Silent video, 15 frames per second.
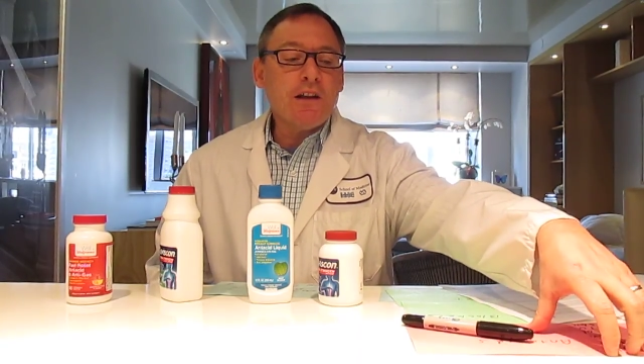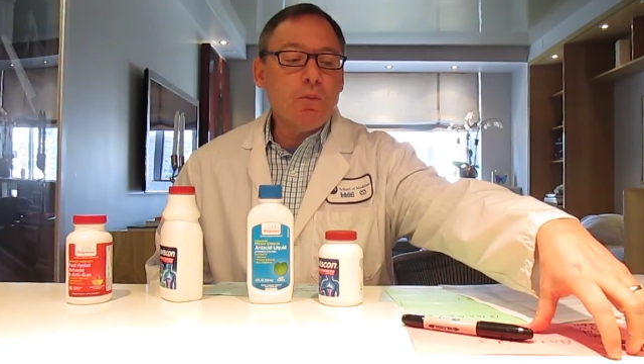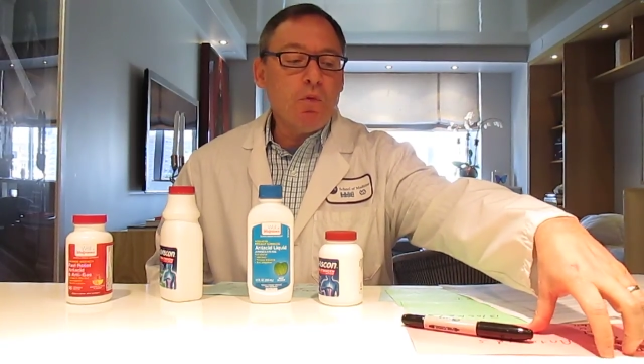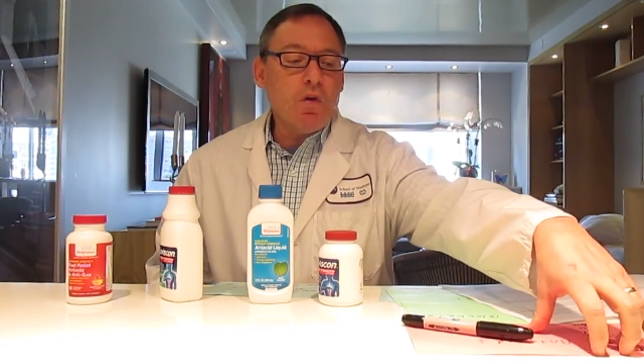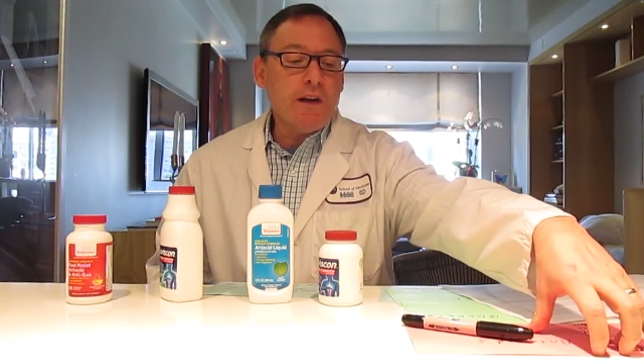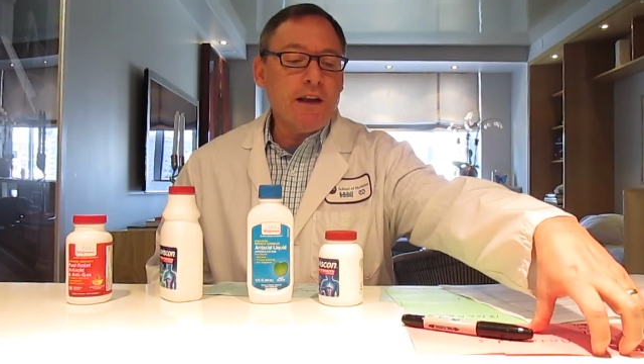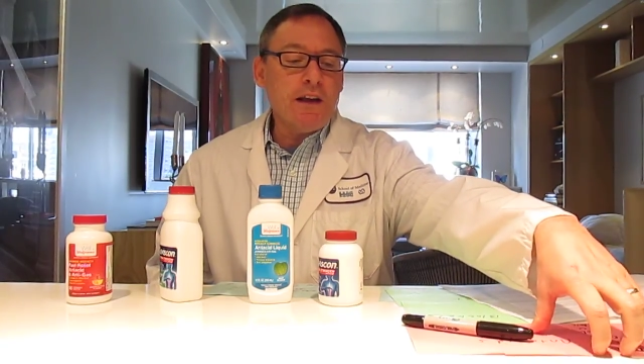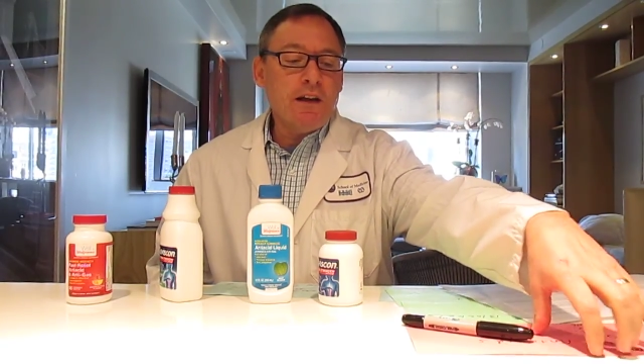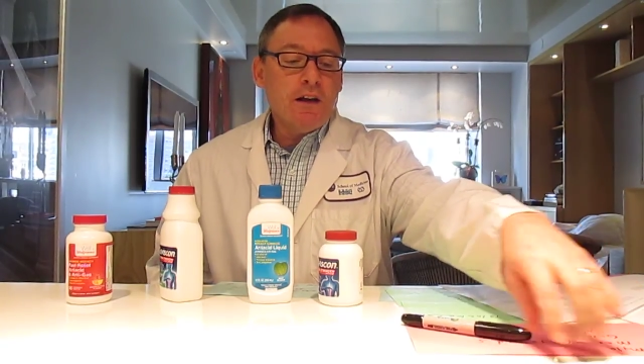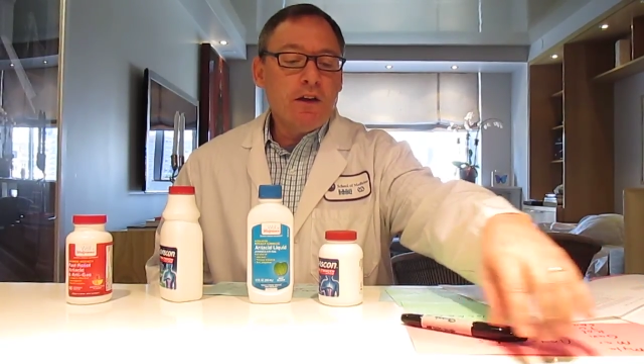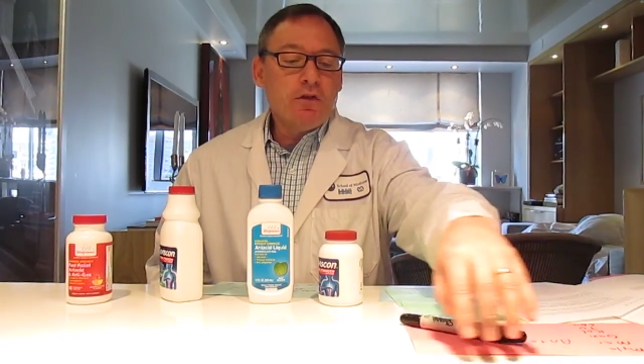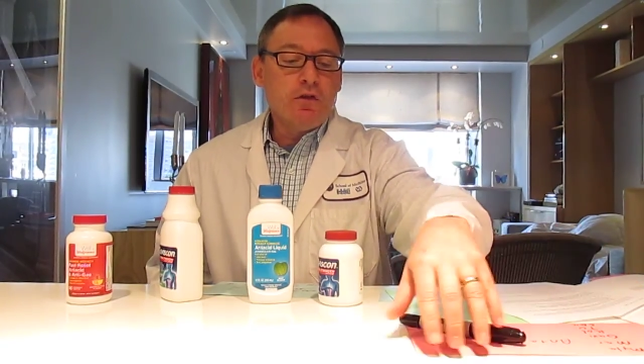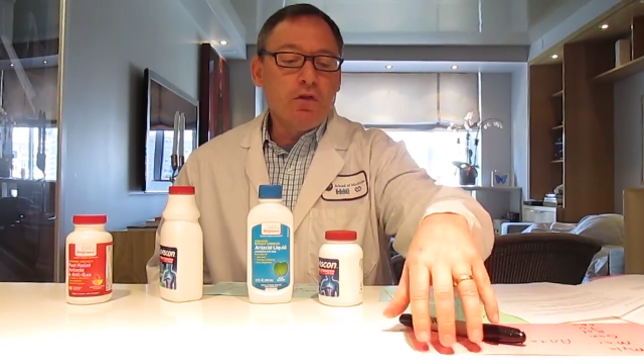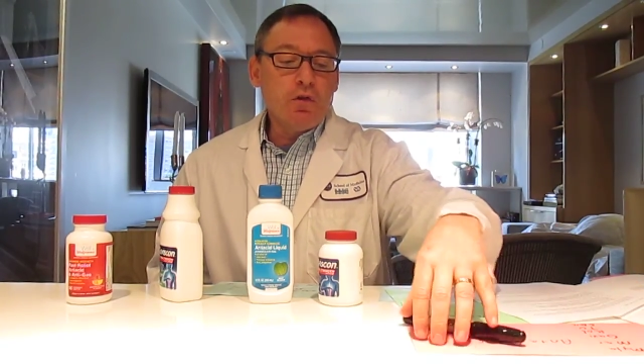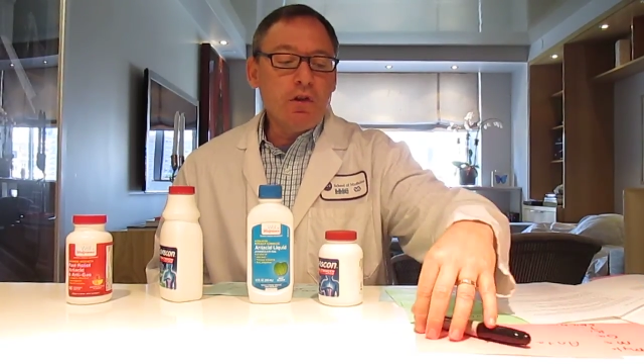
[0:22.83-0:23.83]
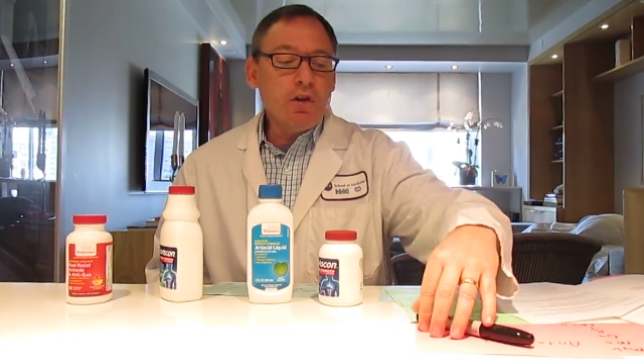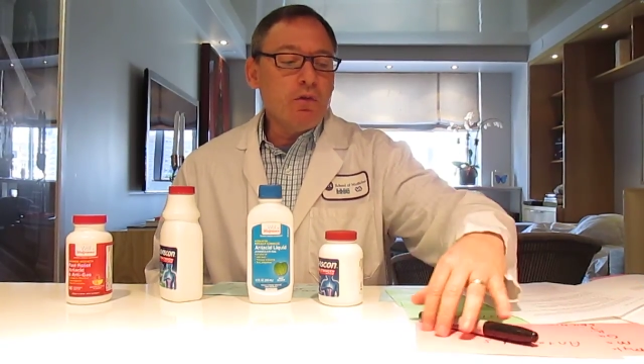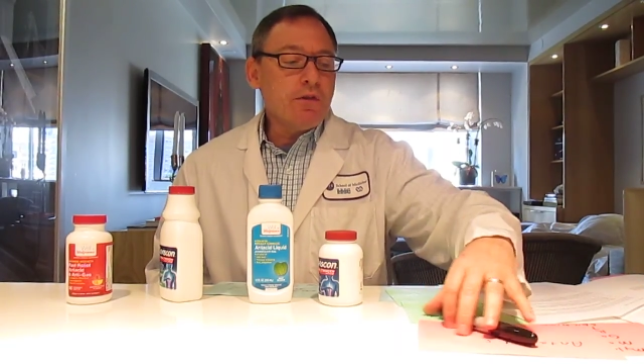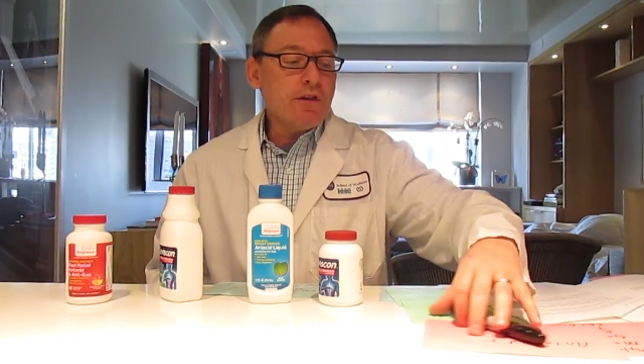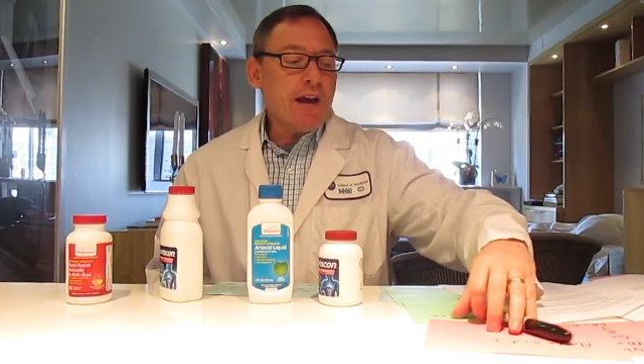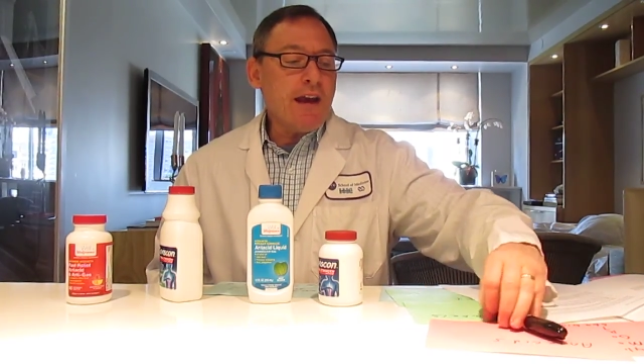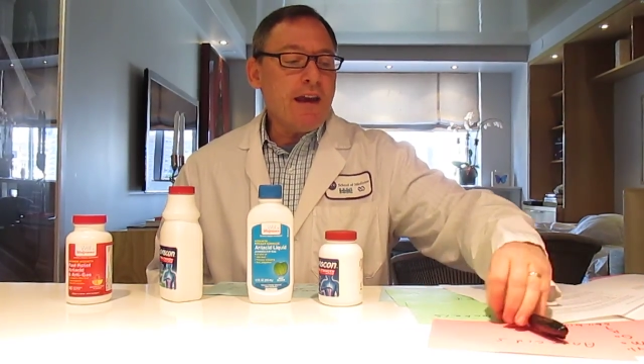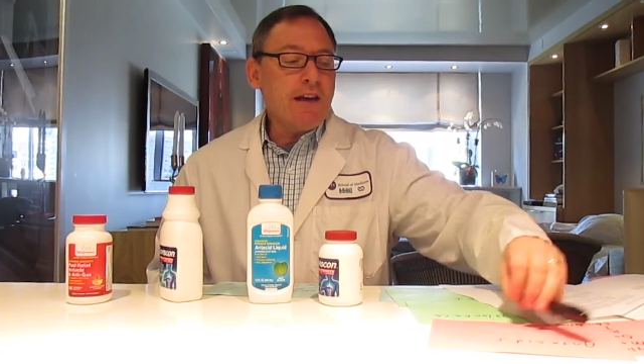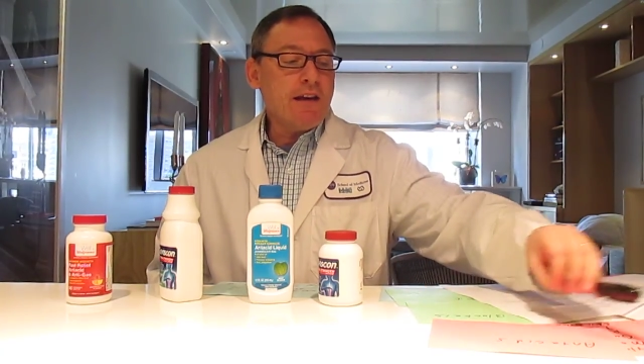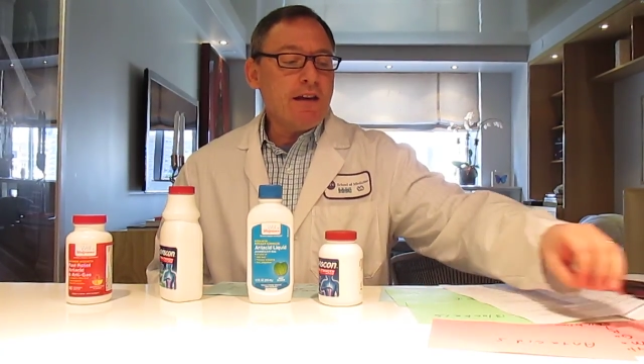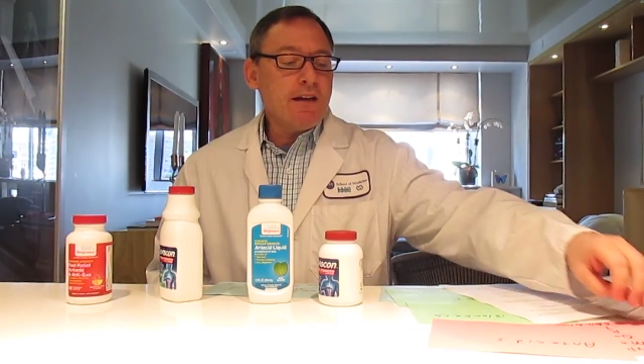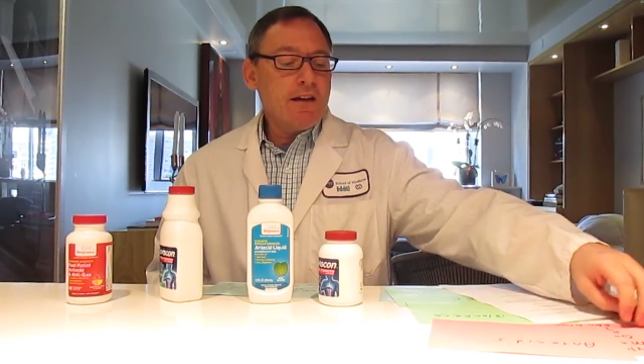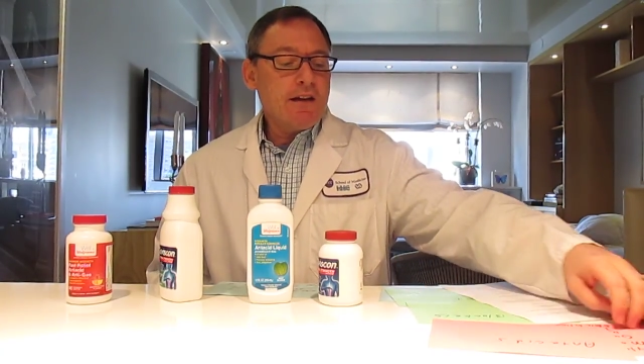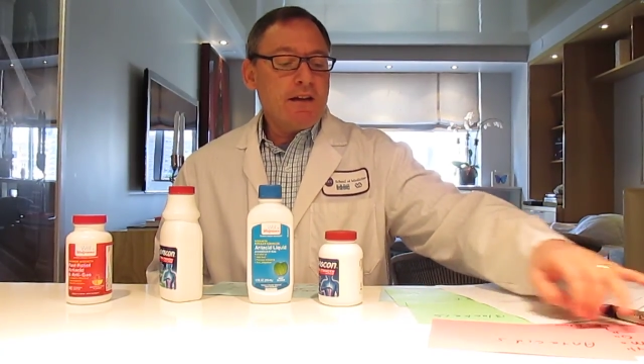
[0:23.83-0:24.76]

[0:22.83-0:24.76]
in the morning. Do you take